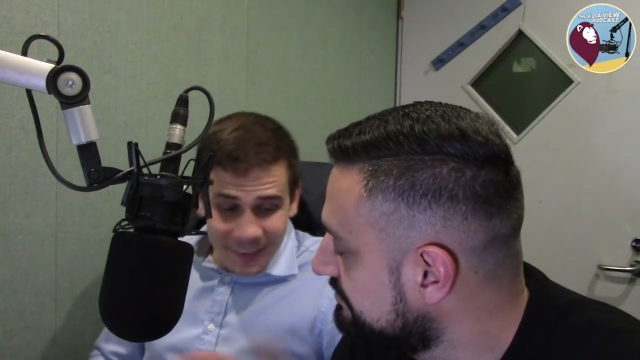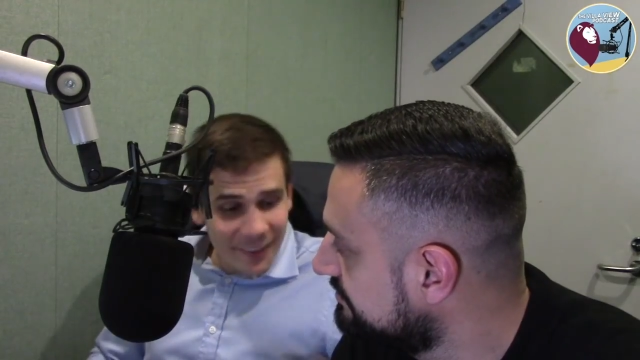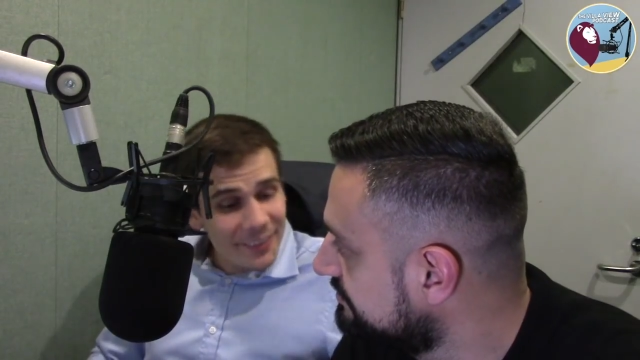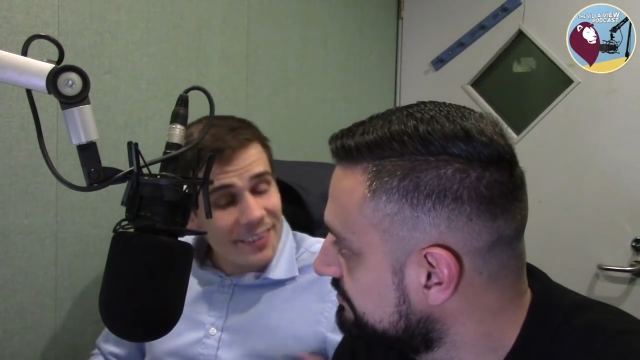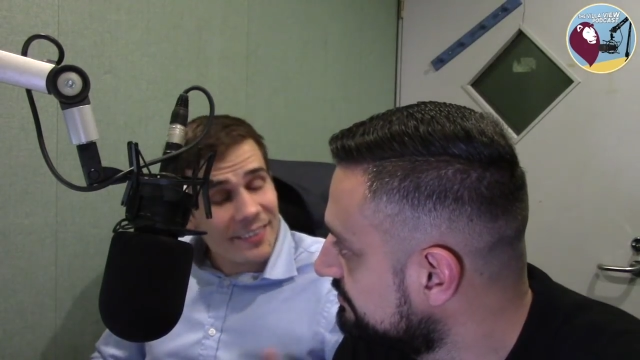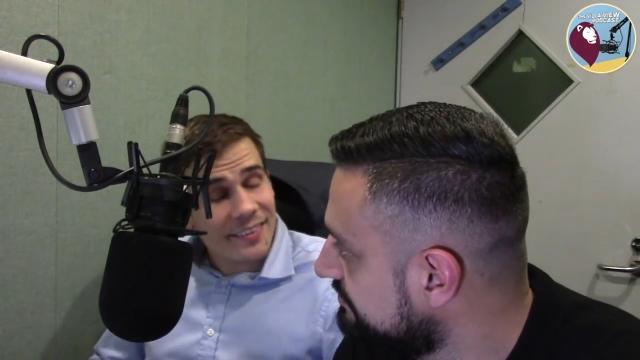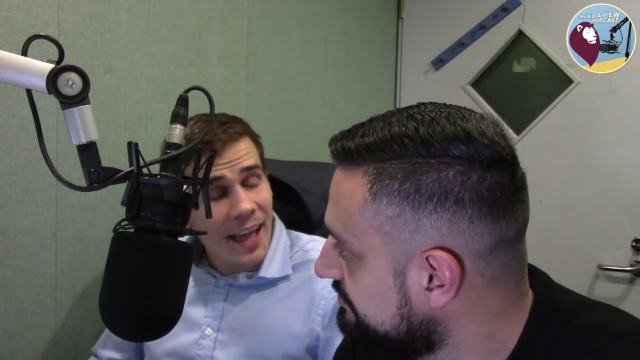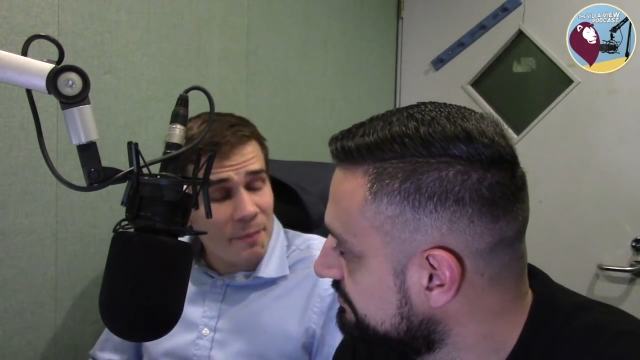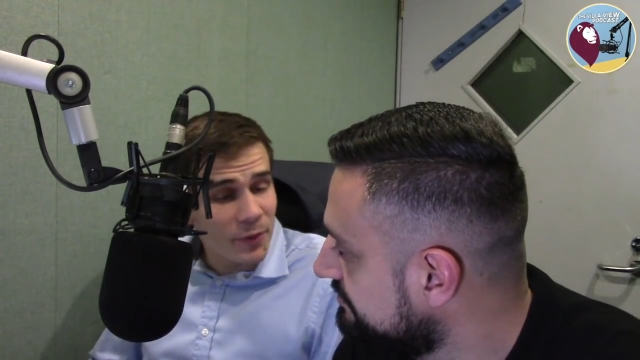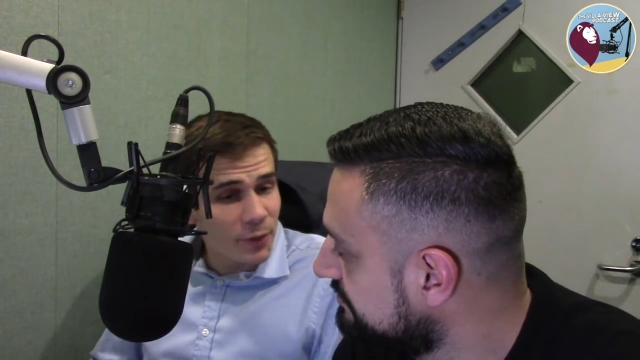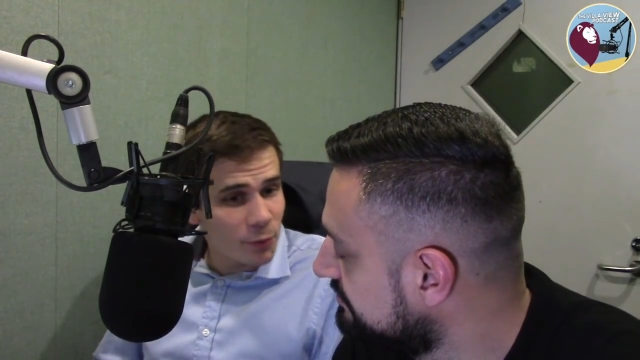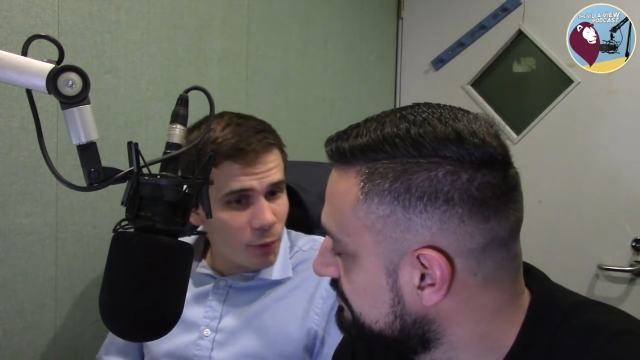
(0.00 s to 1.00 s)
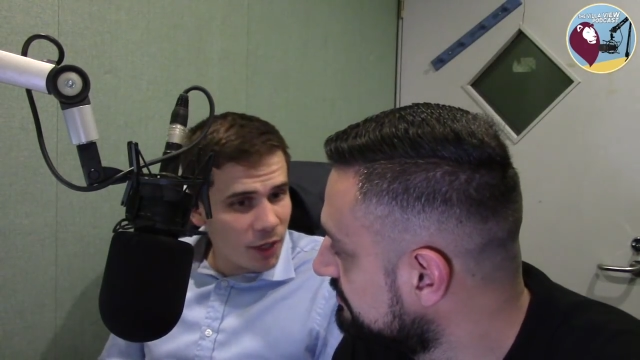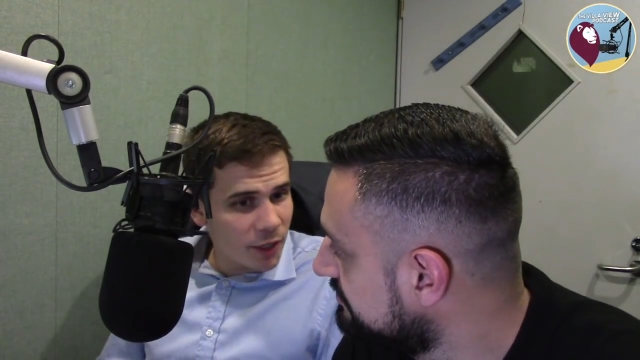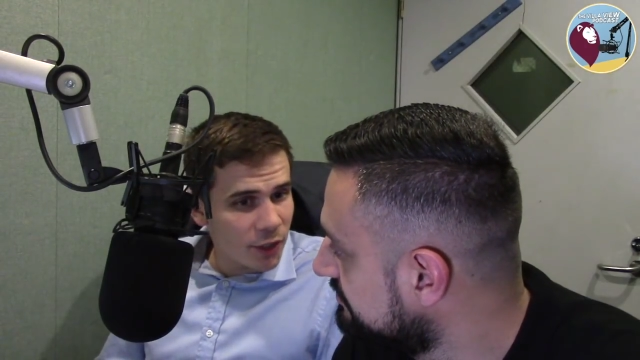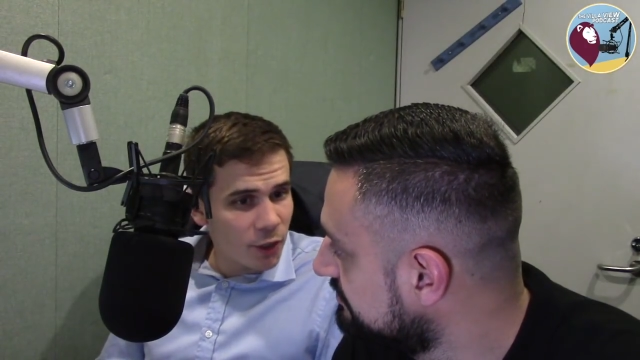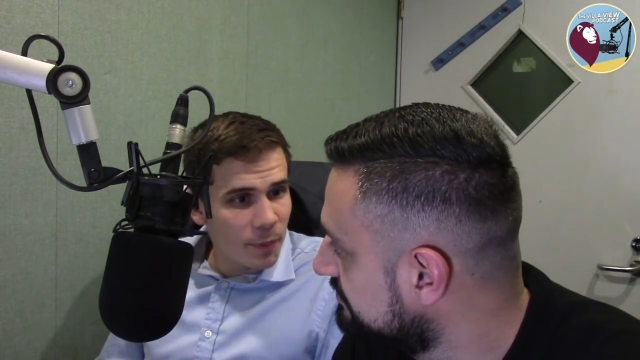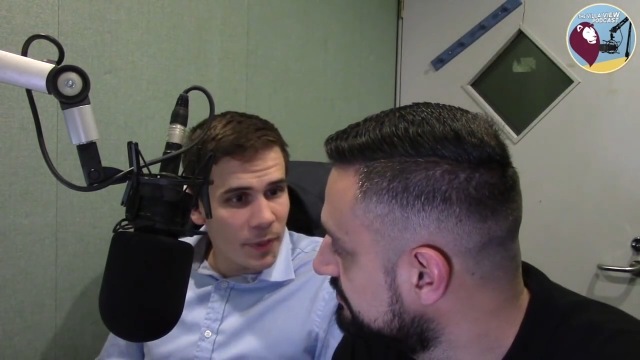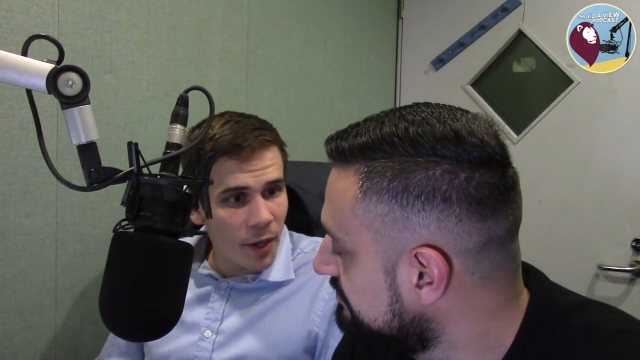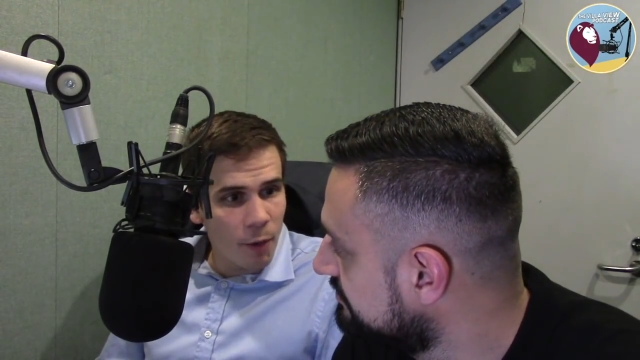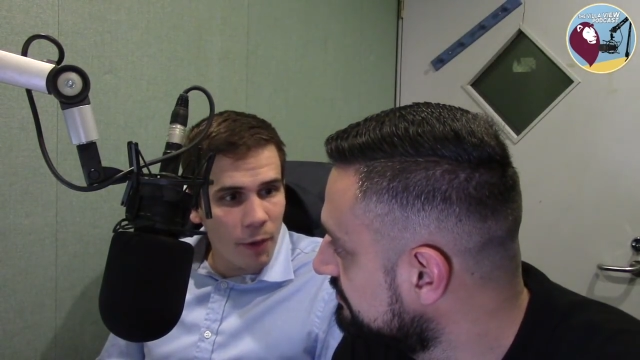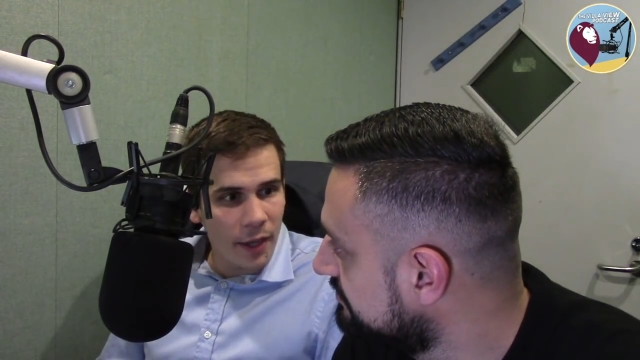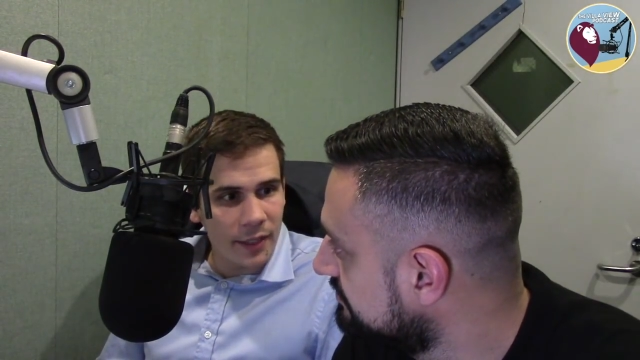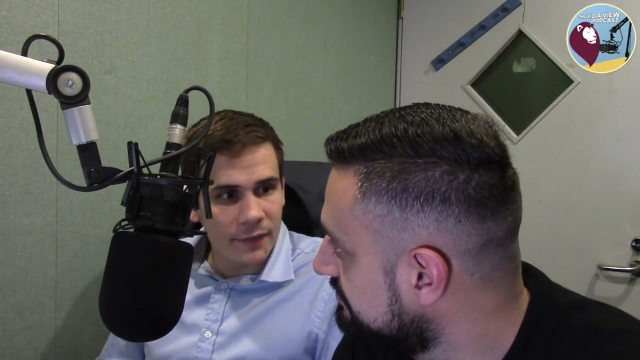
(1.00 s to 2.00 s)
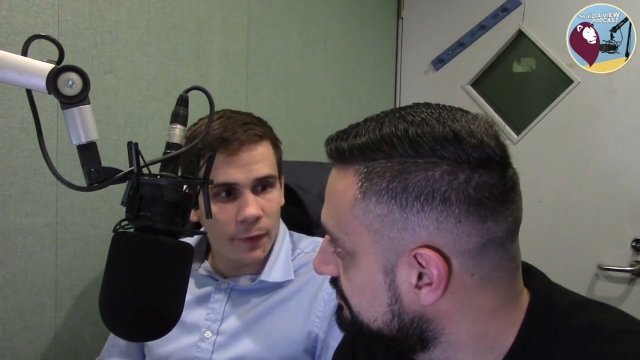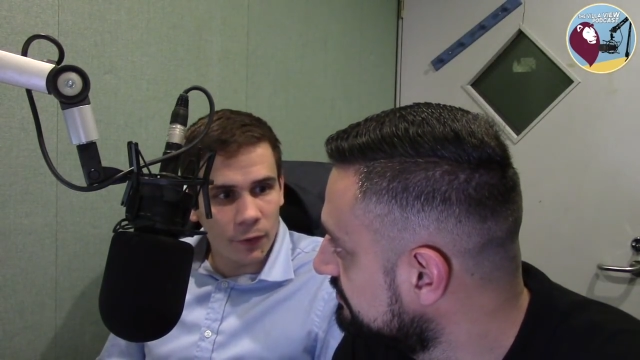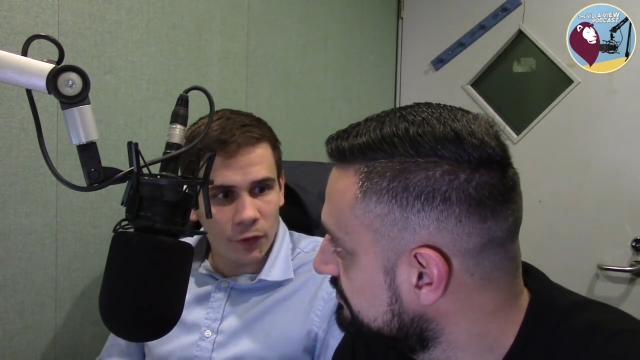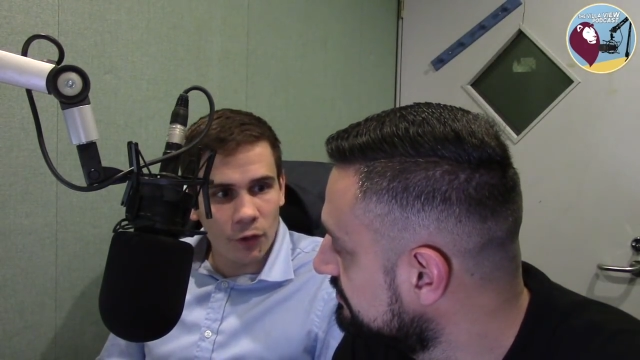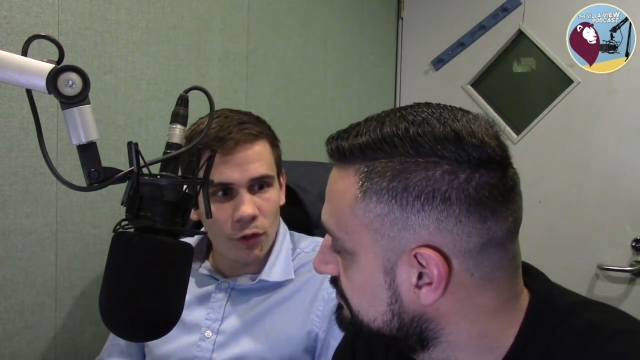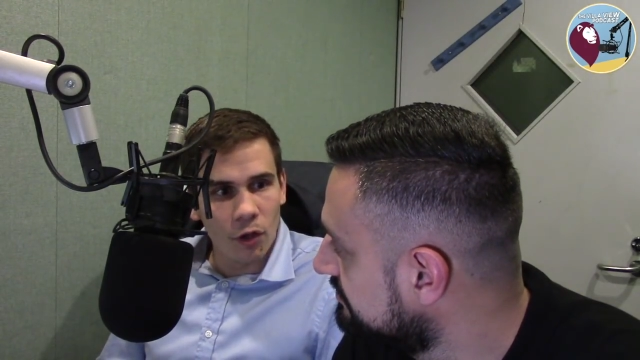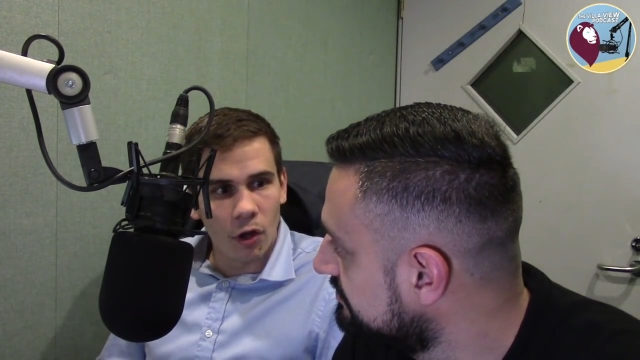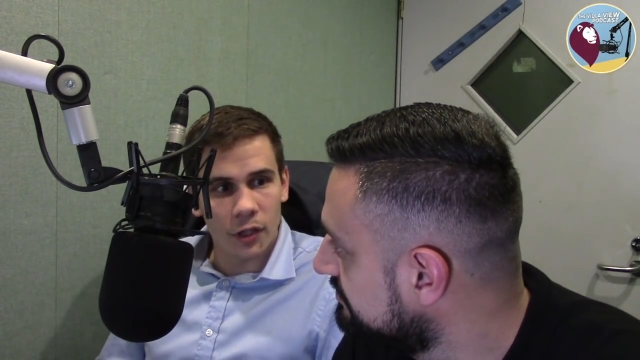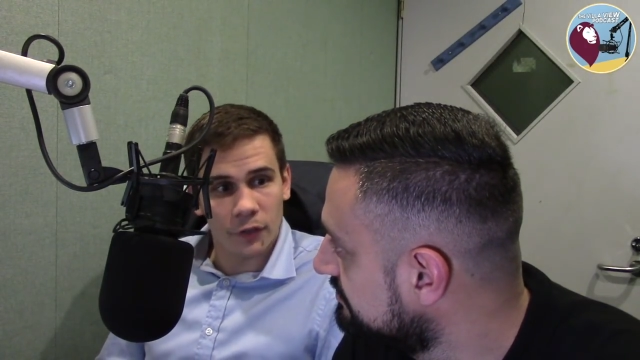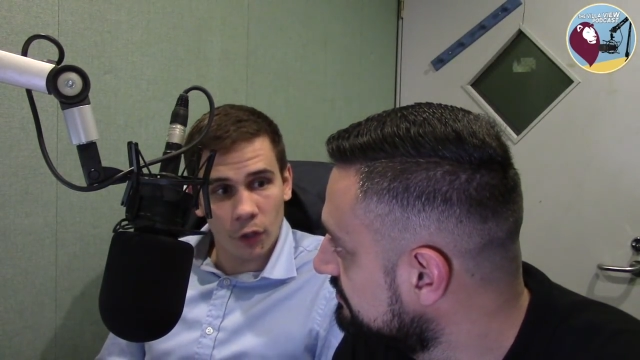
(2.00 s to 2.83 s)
Because this happened as well at QPR, where he took too long,